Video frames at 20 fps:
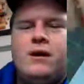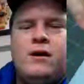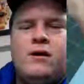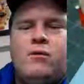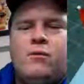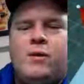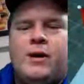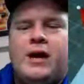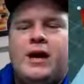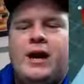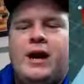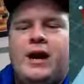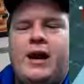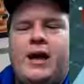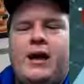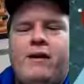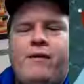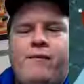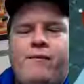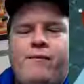We get it
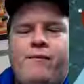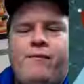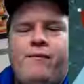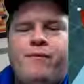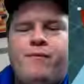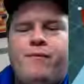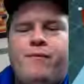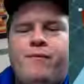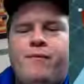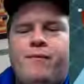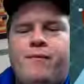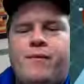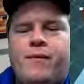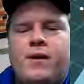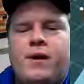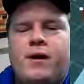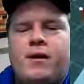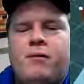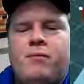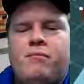in.
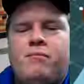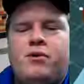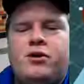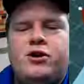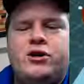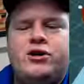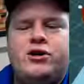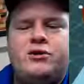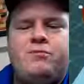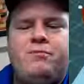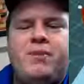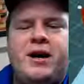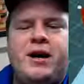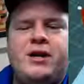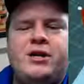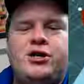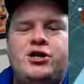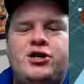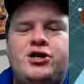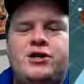Push,
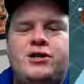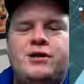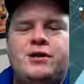pinch.